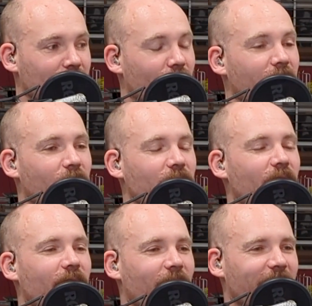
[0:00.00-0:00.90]

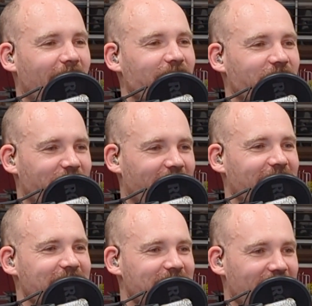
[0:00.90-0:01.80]
We'll have a
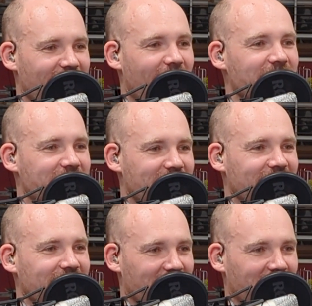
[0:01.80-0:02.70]
fans and us
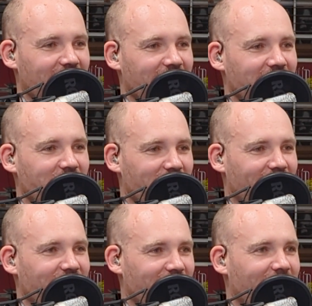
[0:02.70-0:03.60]
league, and then we
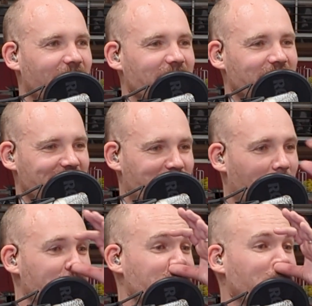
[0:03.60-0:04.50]
have our
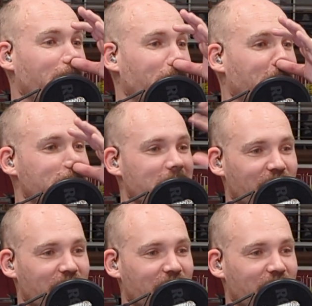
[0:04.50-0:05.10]
personal league because the